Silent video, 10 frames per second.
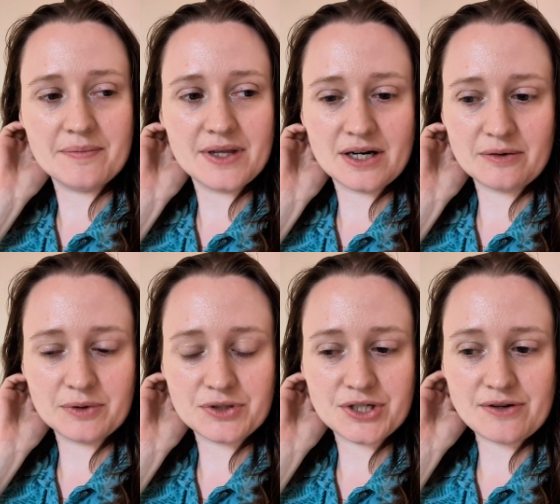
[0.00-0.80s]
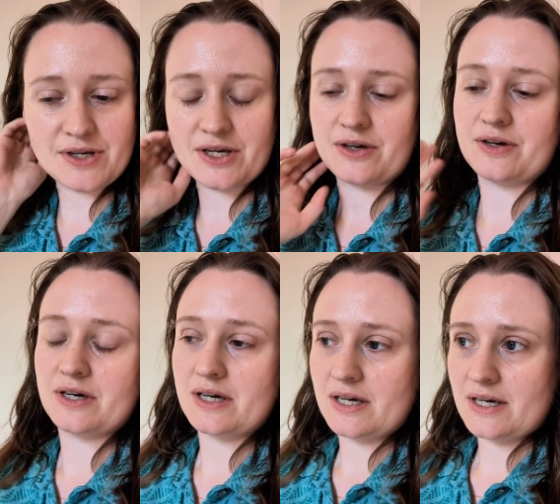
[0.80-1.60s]
that I will show you
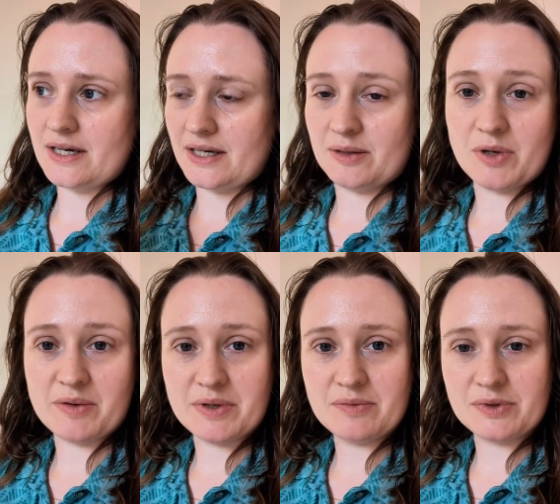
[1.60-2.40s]
in a moment.